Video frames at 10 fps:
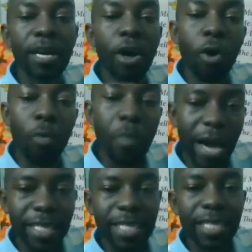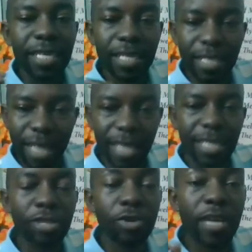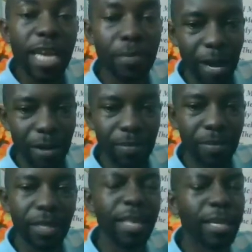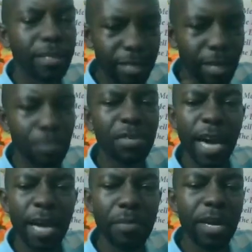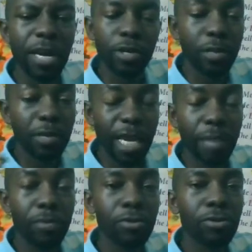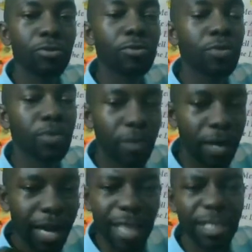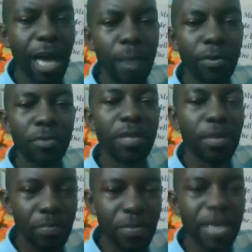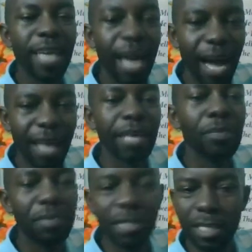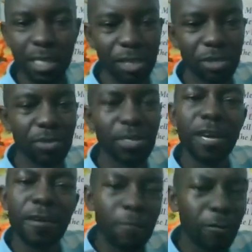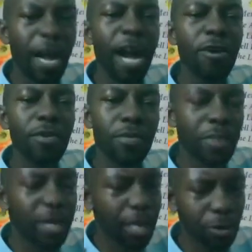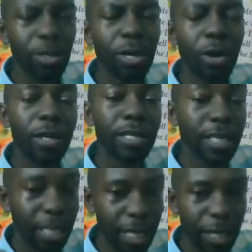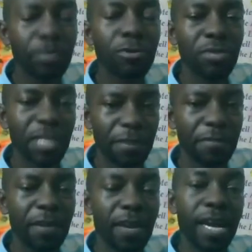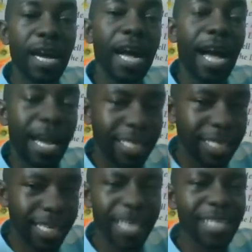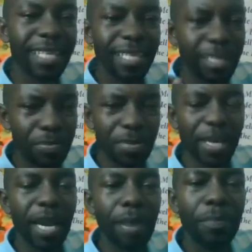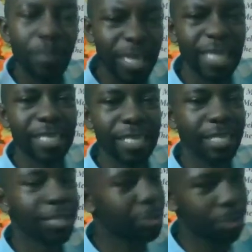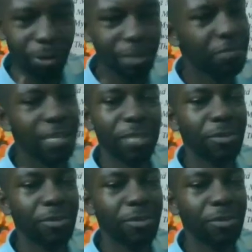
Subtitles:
Omari _neighbor. Then subscribe, you'll be able to catch up with many other presentations. For now, may the good Lord keep you safe. And in case there is a breakup, please don't finish